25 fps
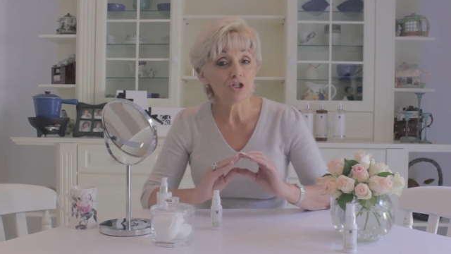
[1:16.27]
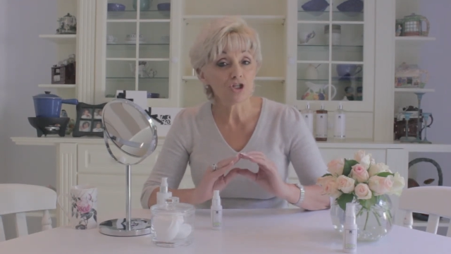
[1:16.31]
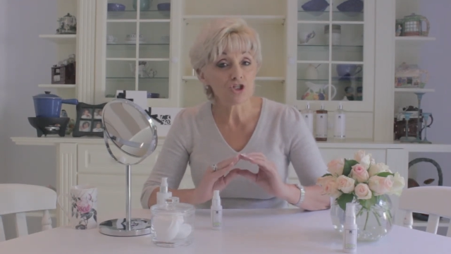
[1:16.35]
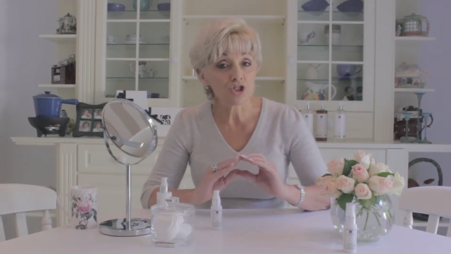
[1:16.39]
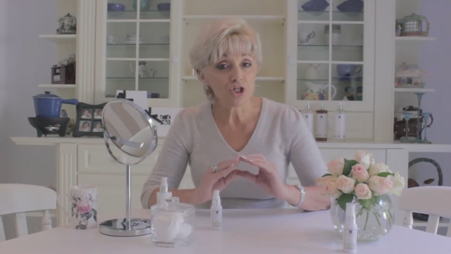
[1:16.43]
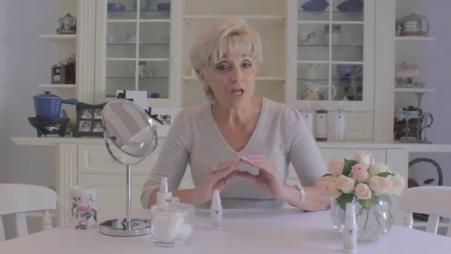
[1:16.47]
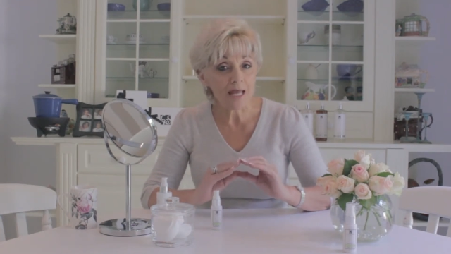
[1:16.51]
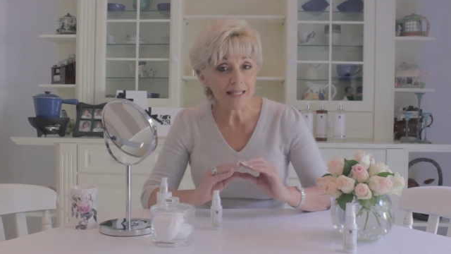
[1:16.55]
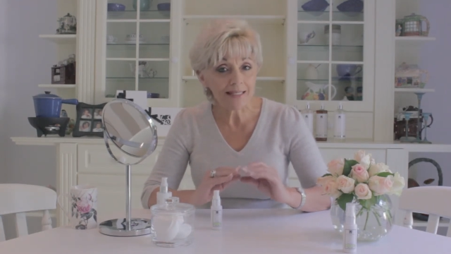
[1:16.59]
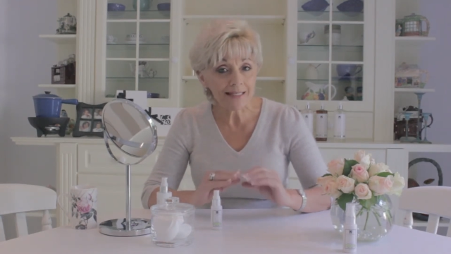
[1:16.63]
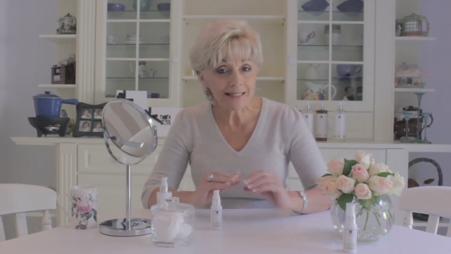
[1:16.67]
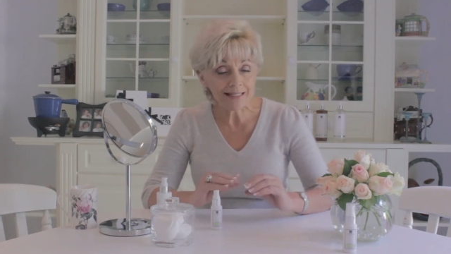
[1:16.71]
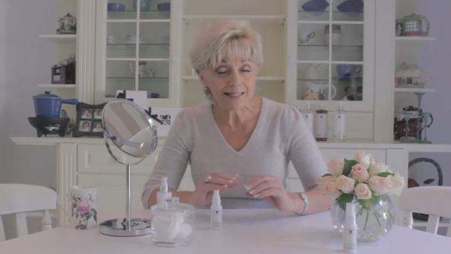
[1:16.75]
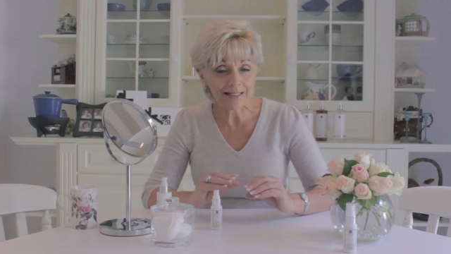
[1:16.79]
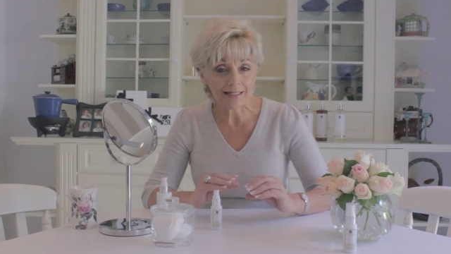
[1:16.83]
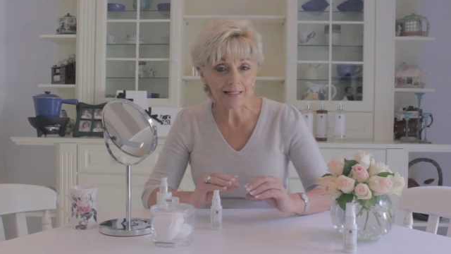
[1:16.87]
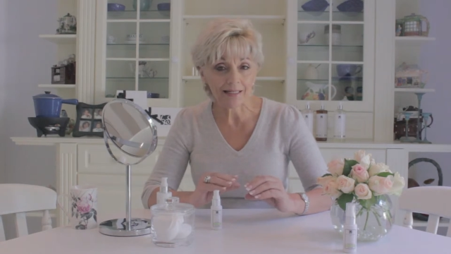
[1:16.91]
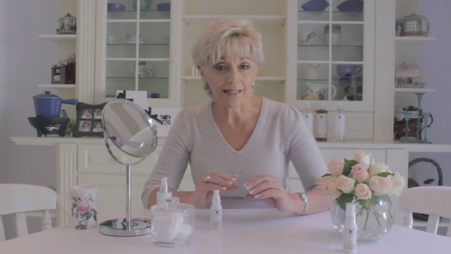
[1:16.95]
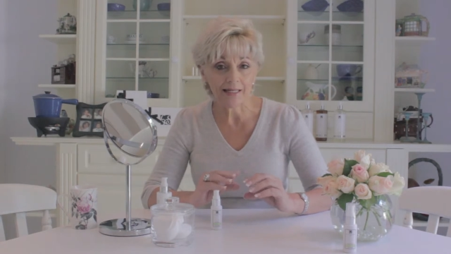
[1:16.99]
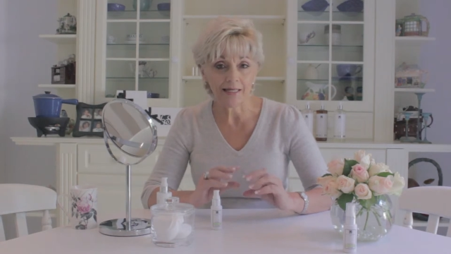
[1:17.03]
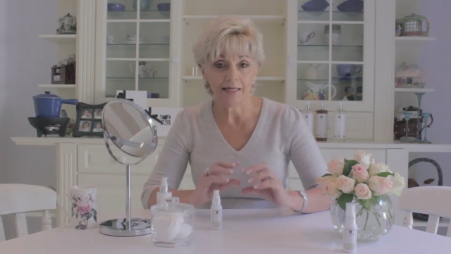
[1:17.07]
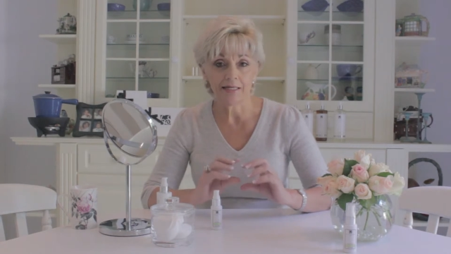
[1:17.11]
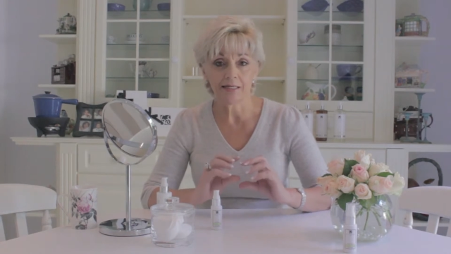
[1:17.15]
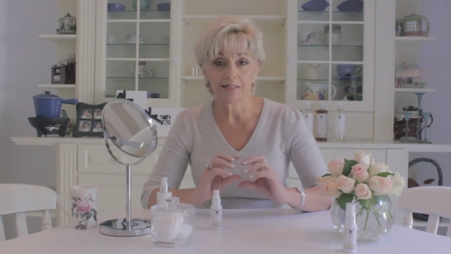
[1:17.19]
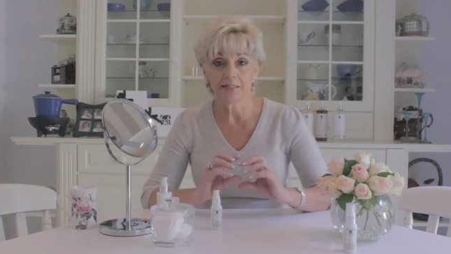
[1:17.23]

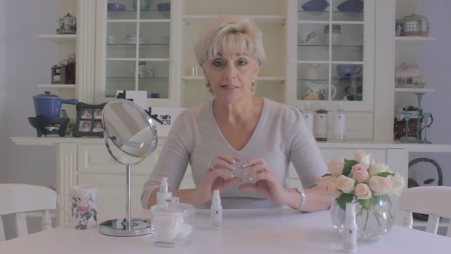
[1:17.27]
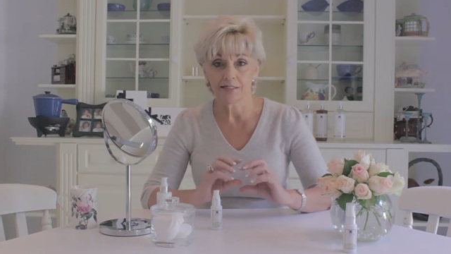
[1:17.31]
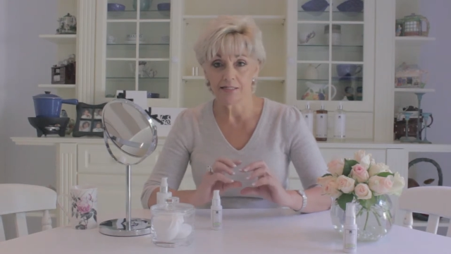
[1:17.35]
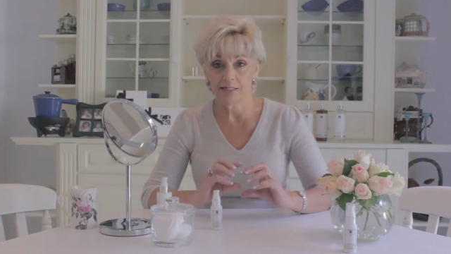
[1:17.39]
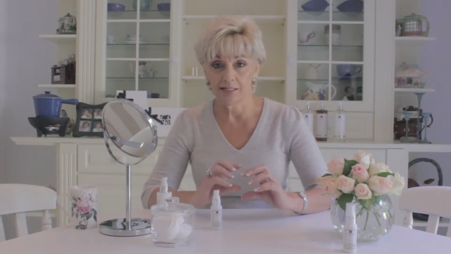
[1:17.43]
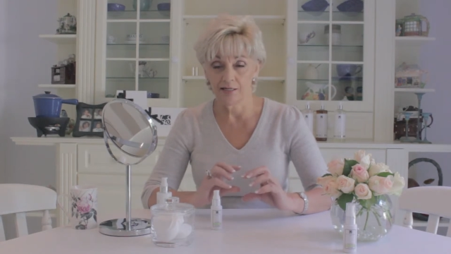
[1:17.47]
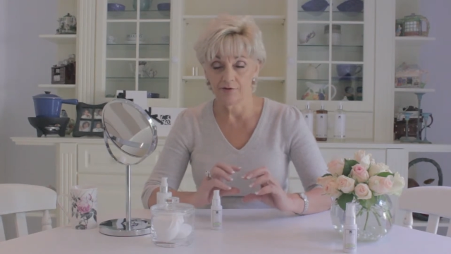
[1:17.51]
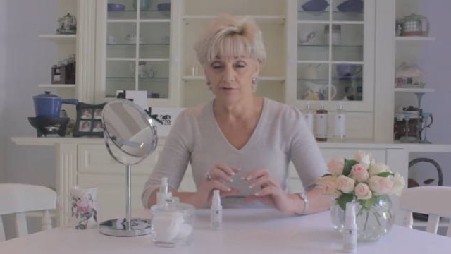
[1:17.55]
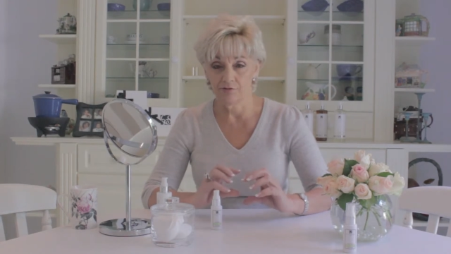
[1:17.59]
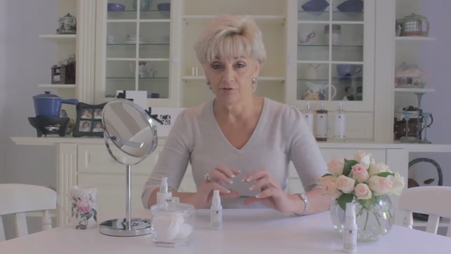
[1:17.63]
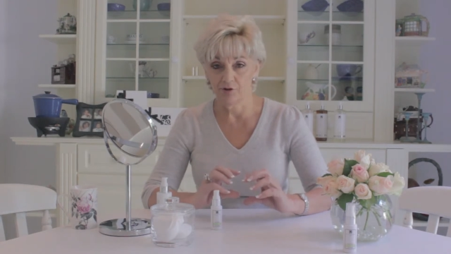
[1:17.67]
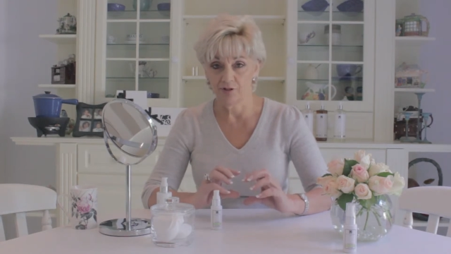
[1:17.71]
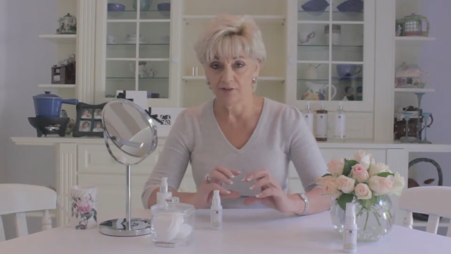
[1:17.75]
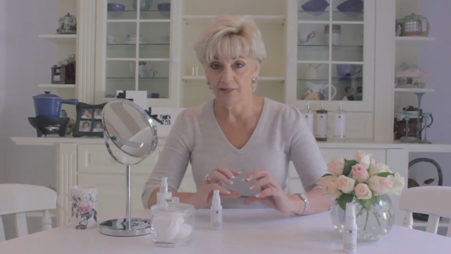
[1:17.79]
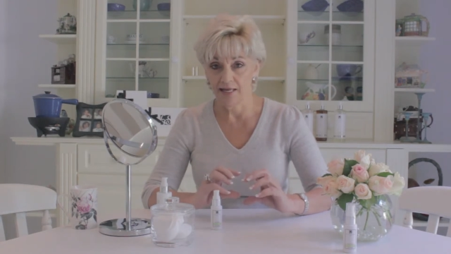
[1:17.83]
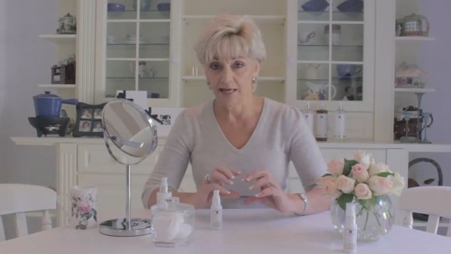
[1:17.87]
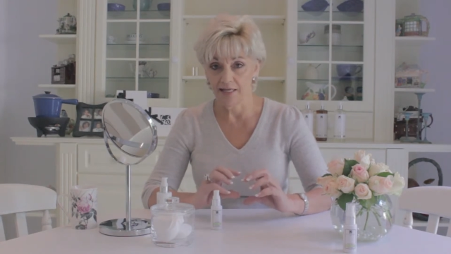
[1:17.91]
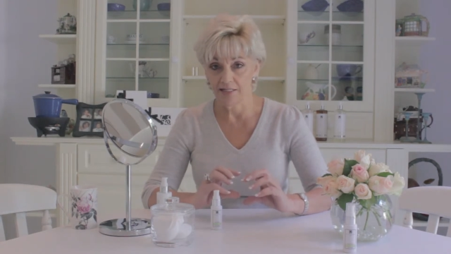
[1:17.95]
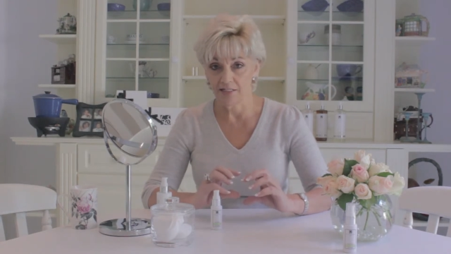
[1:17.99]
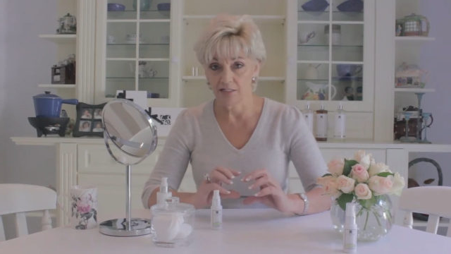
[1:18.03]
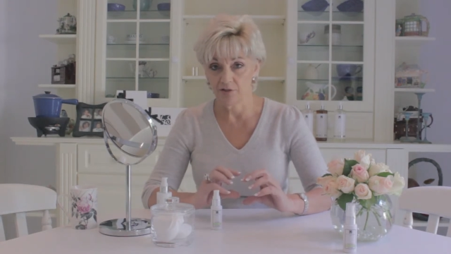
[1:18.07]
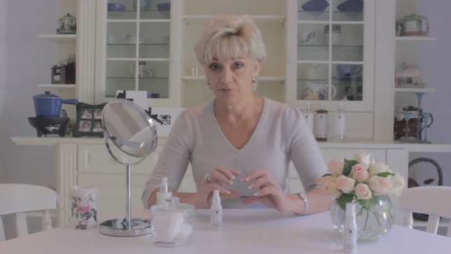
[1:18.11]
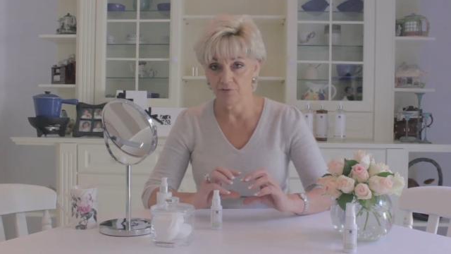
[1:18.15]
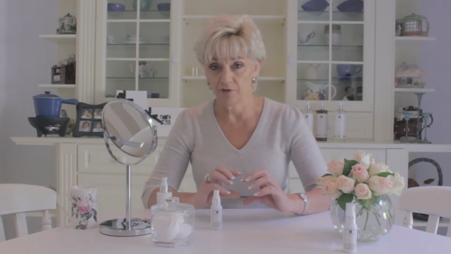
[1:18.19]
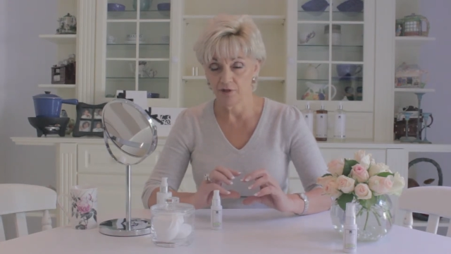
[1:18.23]
gently delivering the
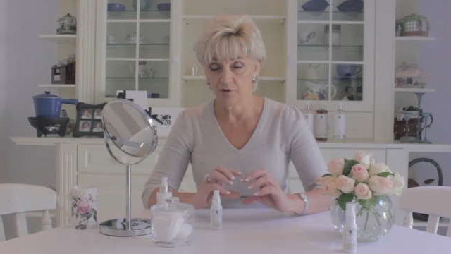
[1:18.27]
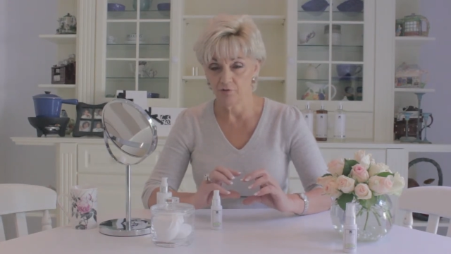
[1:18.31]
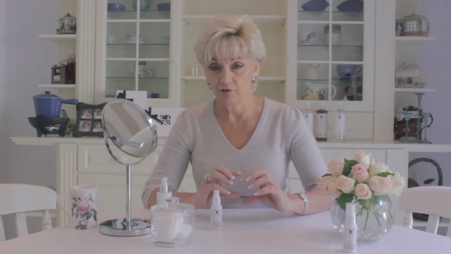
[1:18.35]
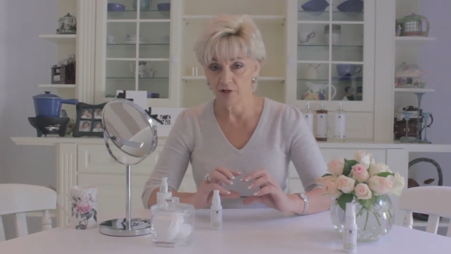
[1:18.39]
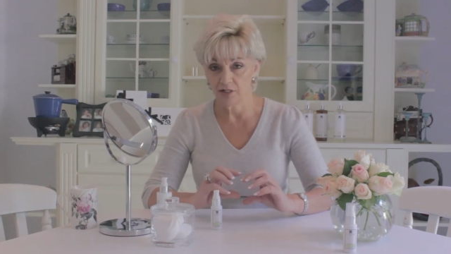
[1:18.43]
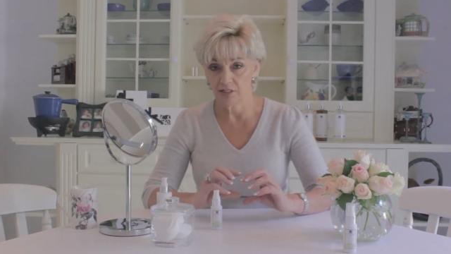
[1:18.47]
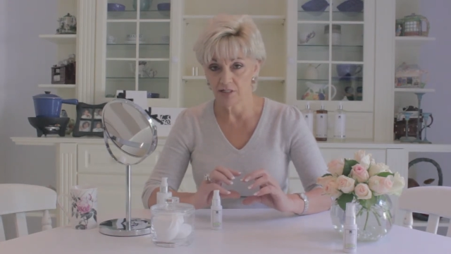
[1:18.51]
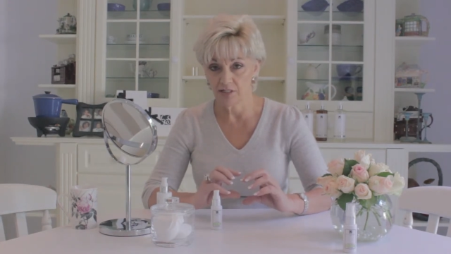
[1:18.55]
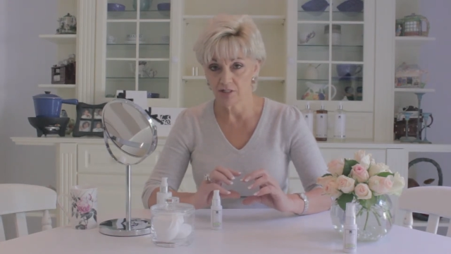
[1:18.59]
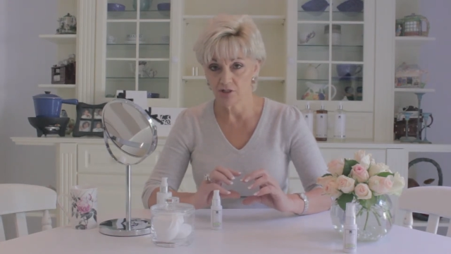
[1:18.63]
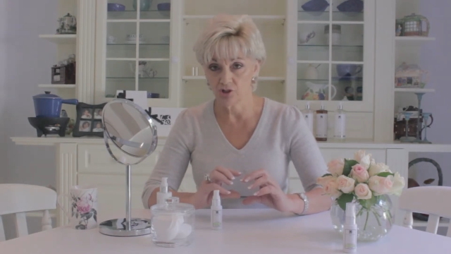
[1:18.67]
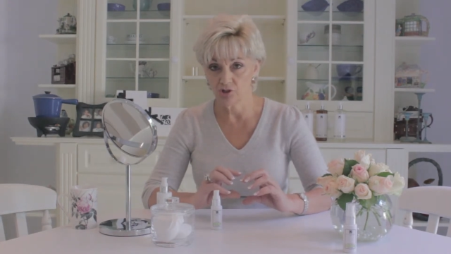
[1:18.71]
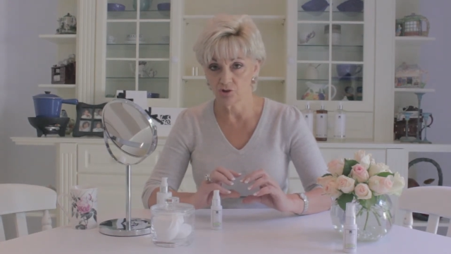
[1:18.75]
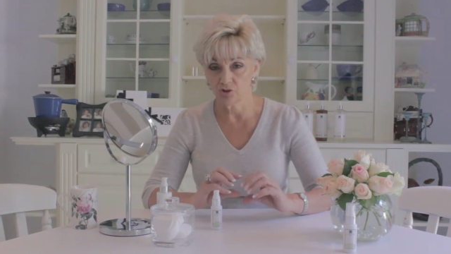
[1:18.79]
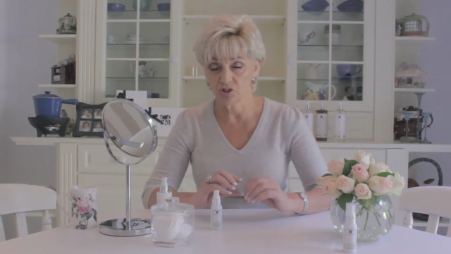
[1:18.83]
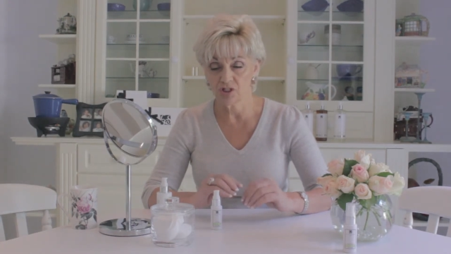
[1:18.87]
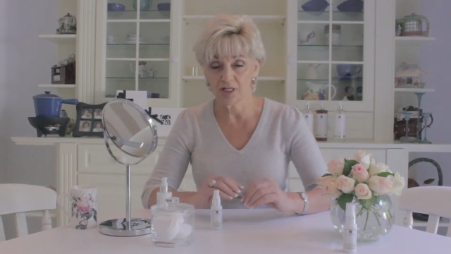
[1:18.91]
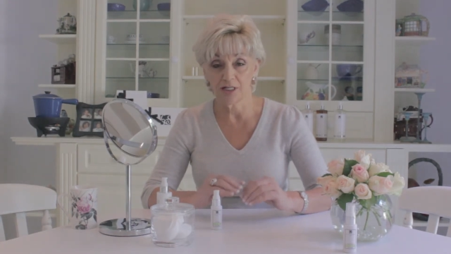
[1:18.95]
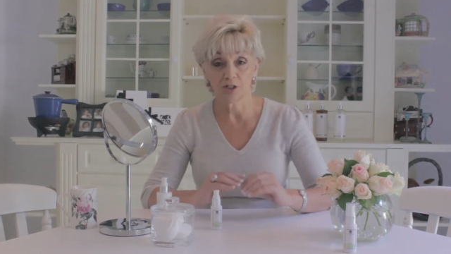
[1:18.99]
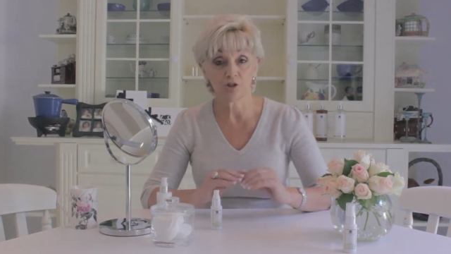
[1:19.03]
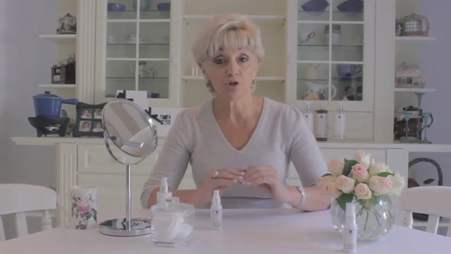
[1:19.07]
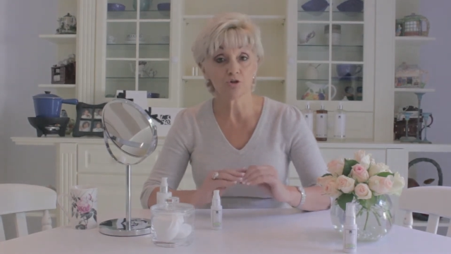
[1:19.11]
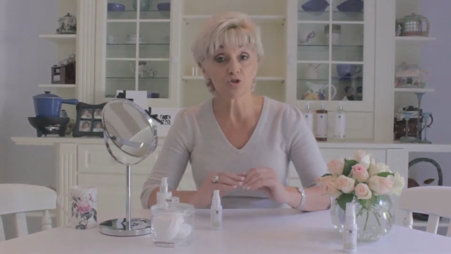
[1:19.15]
active ingredients to your skin,